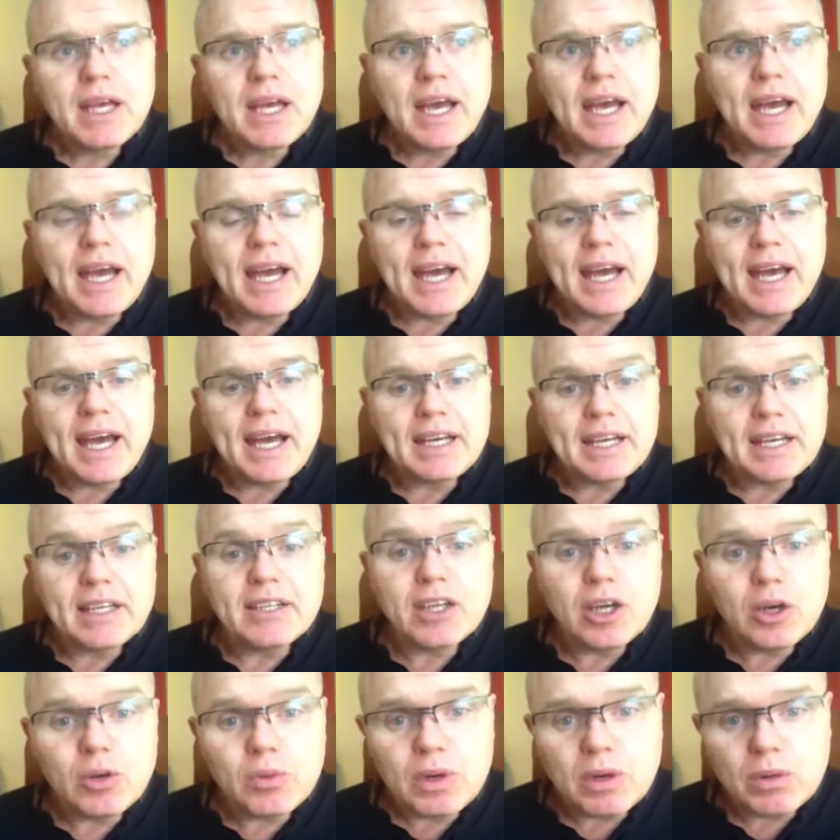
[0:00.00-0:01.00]
And I
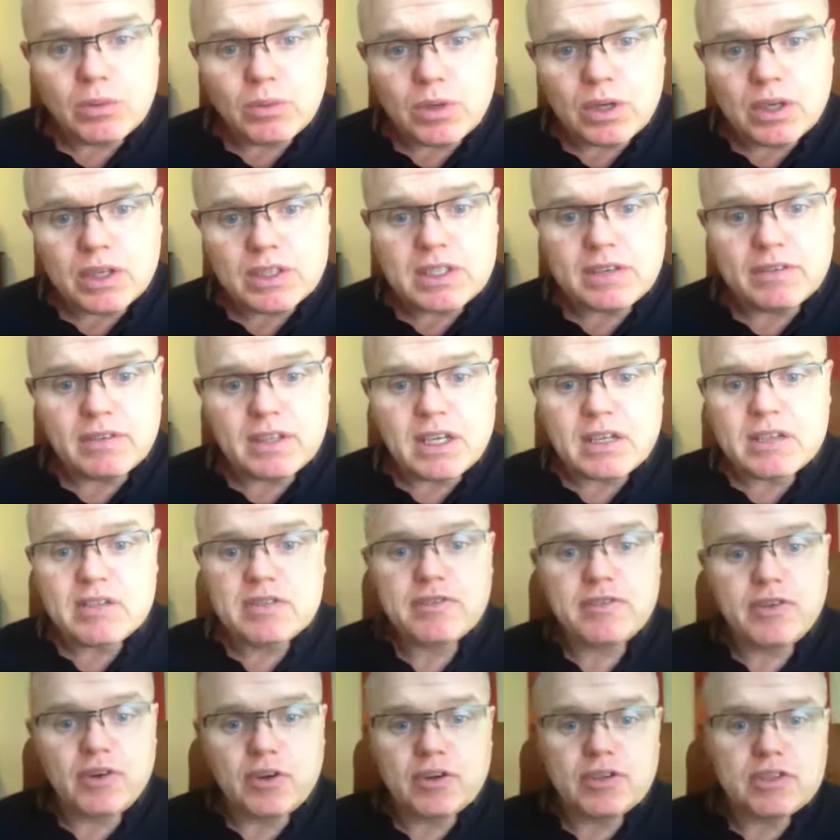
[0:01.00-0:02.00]
know what works. I've lost
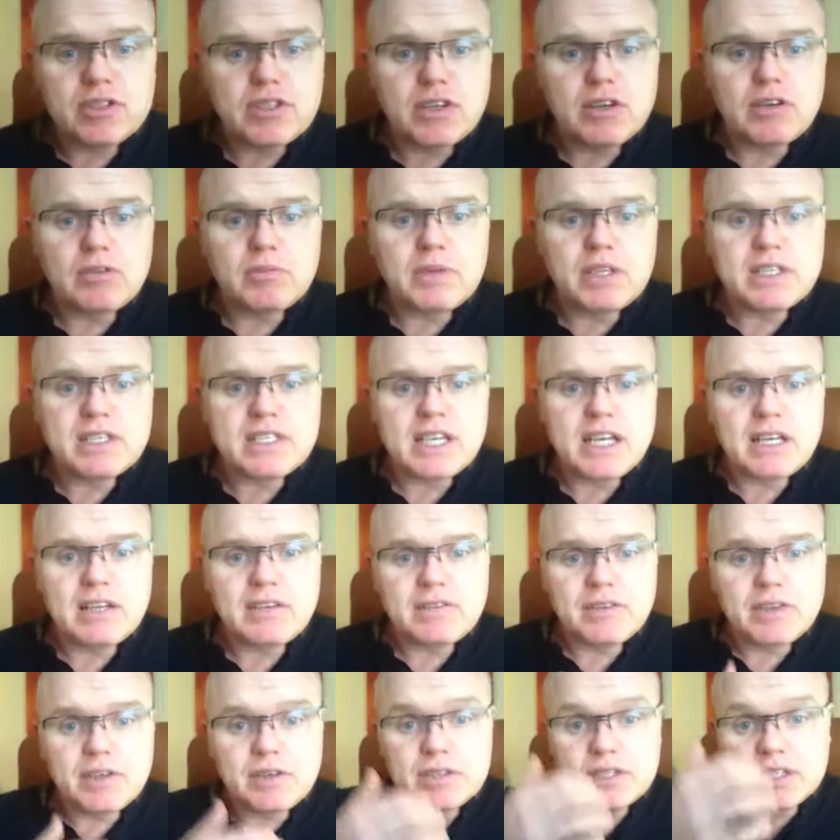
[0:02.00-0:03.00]
4 stone
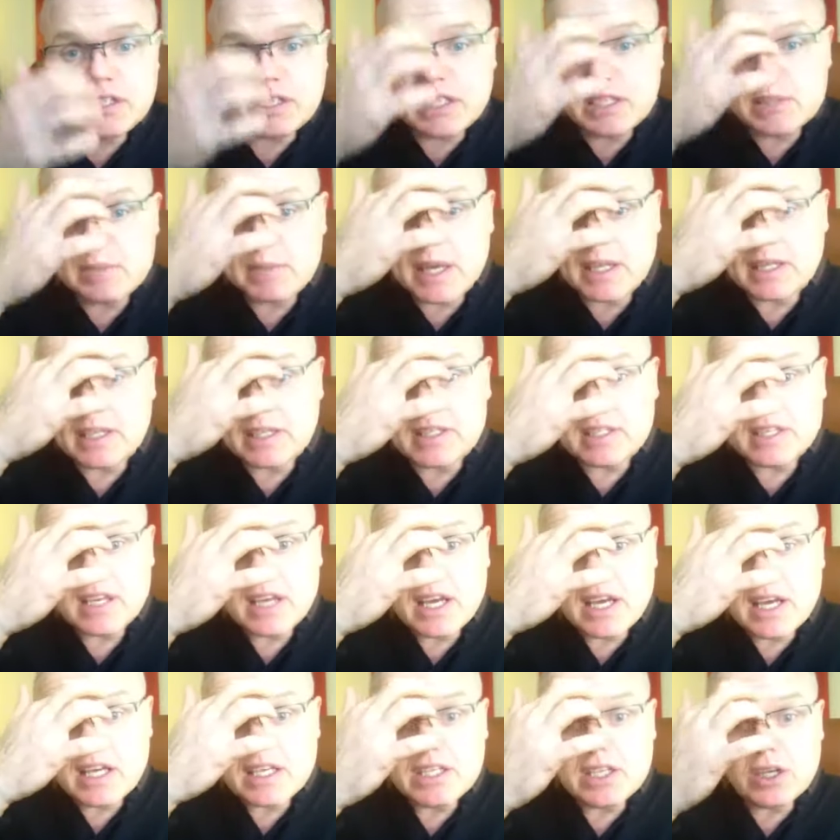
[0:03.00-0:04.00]
myself using these methods.
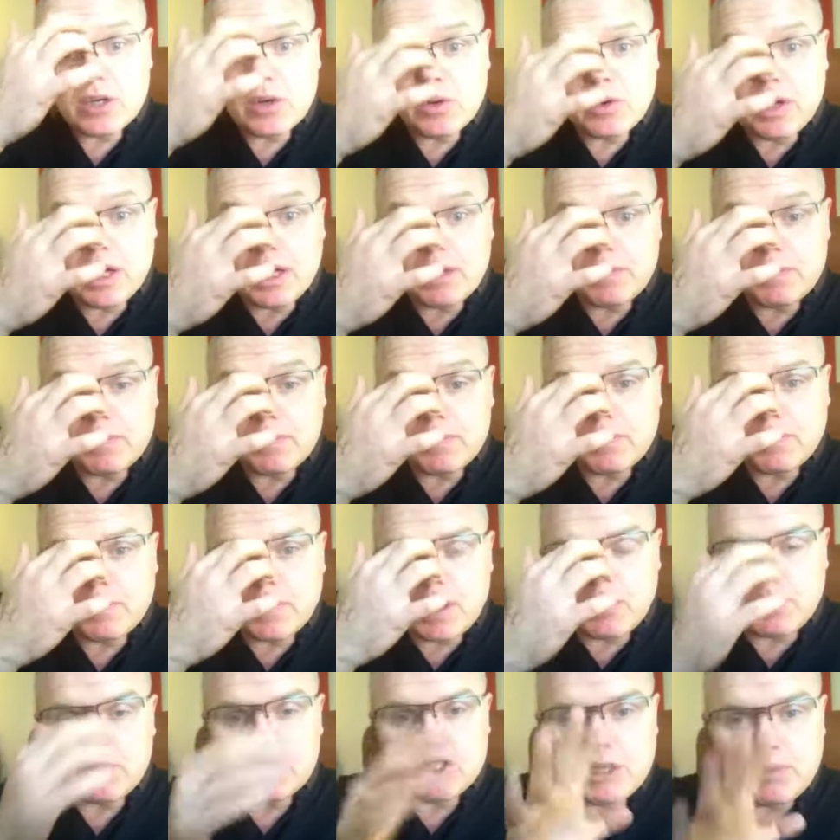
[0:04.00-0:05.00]
So
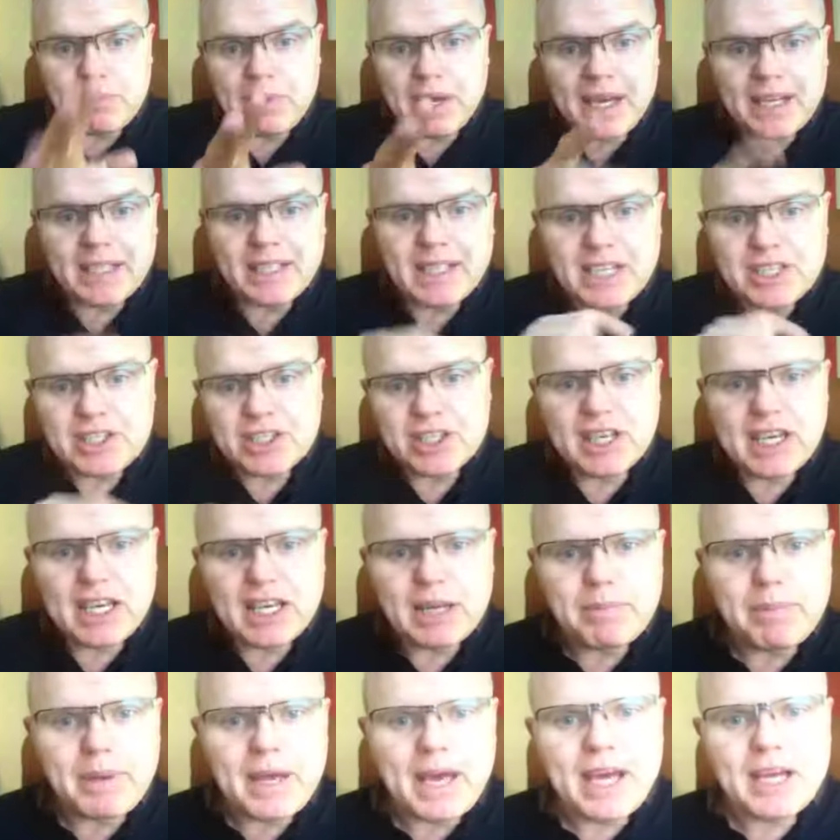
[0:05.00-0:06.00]
I want you to pay attention, get a
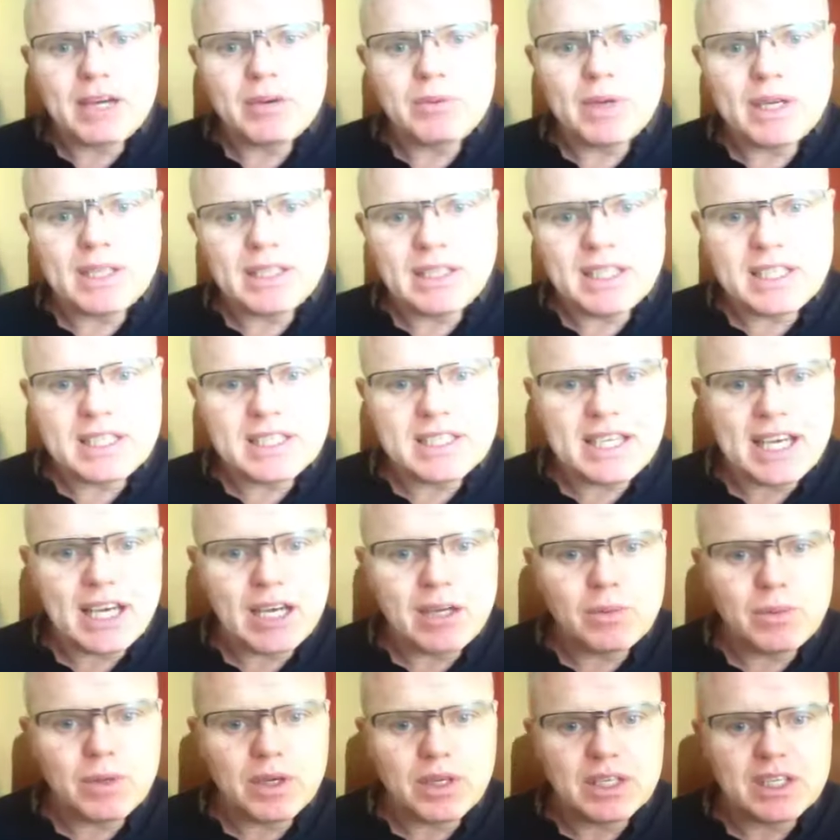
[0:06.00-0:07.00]
pen and write these
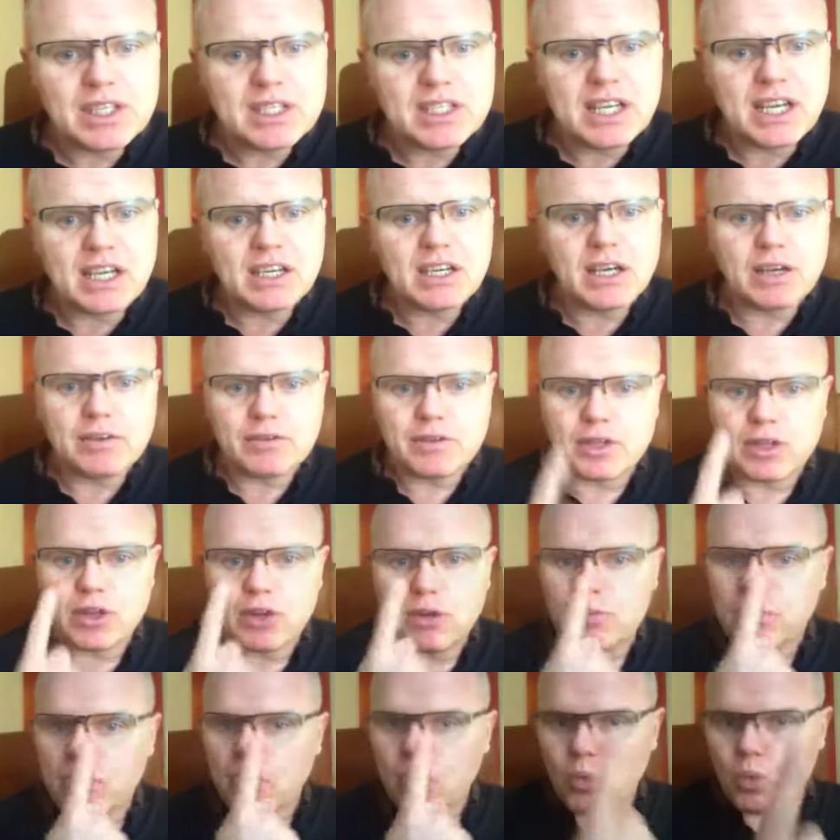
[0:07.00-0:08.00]
down. We're going to start off at
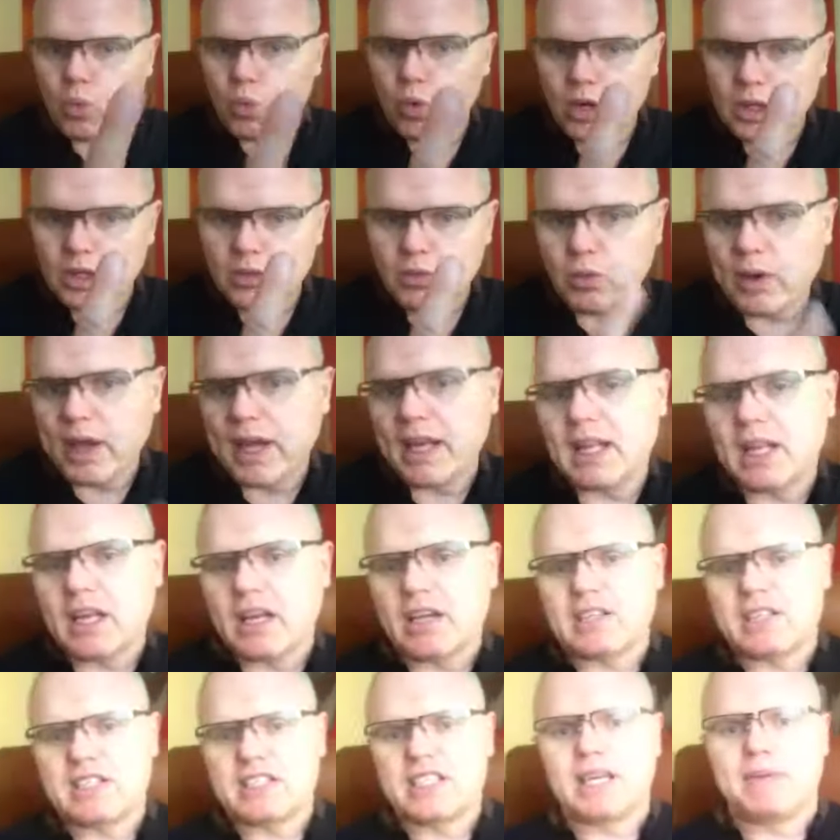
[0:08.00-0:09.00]
number 1 weight
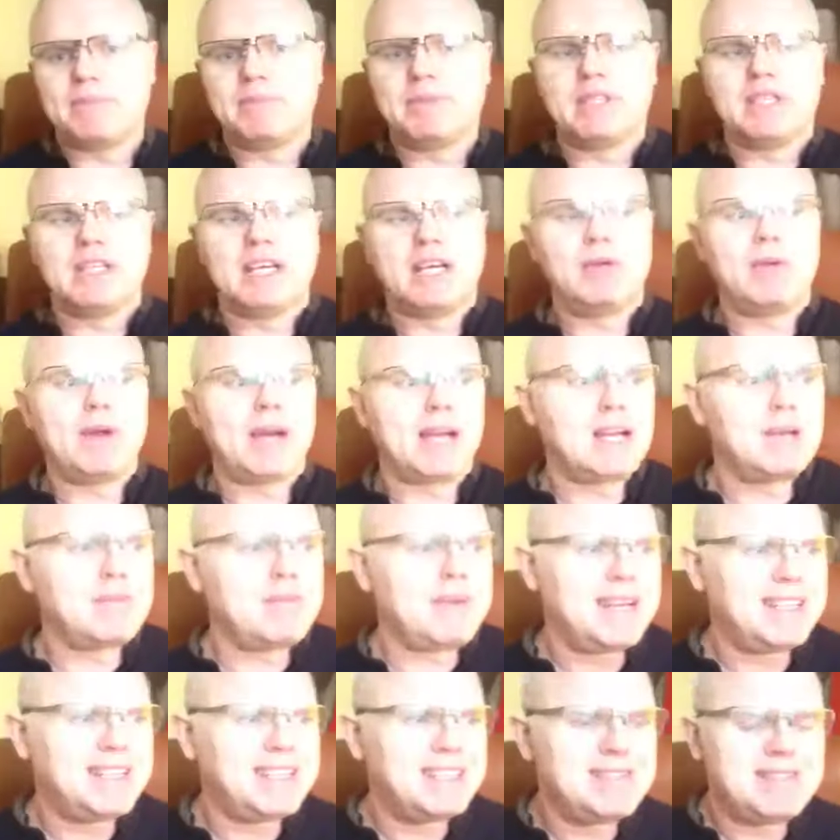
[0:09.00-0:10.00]
loss tip that I
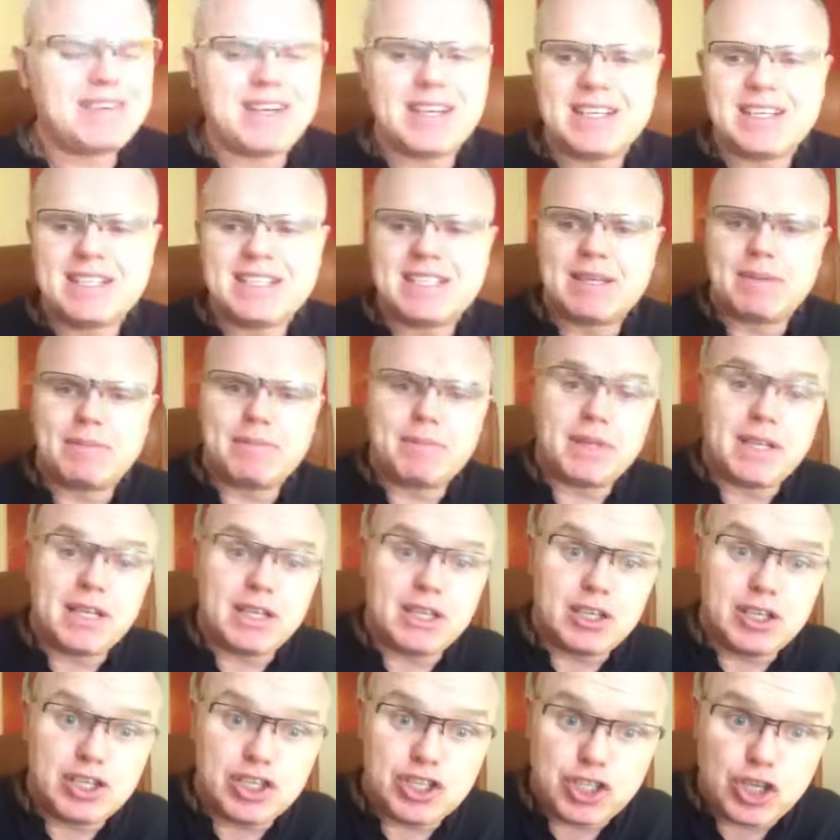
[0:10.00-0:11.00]
recommend. Is very simple. I'm
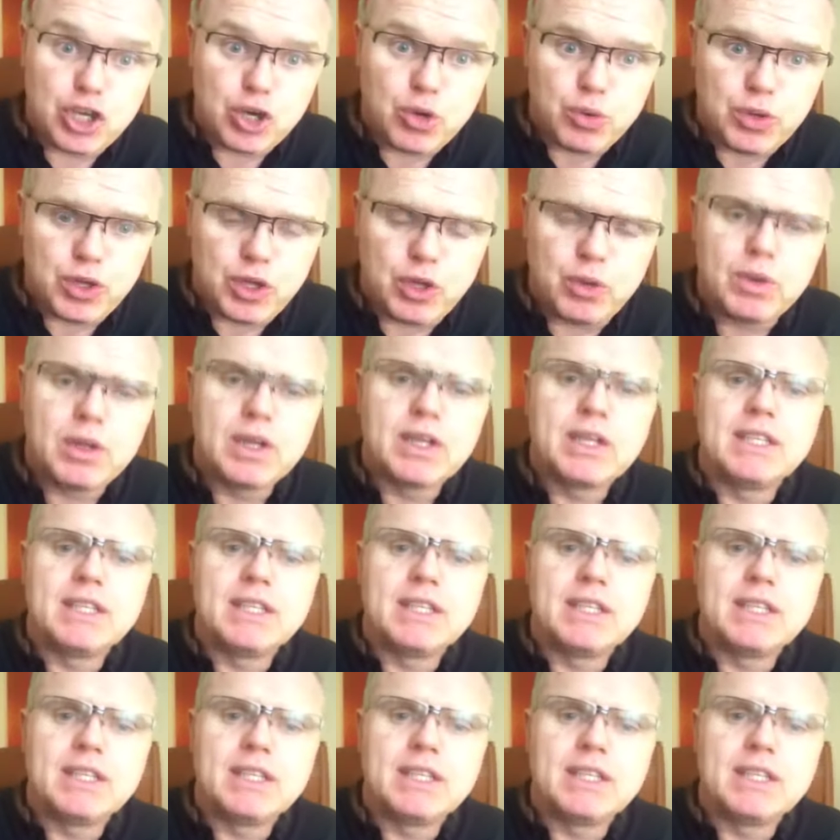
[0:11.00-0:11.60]
going to show you.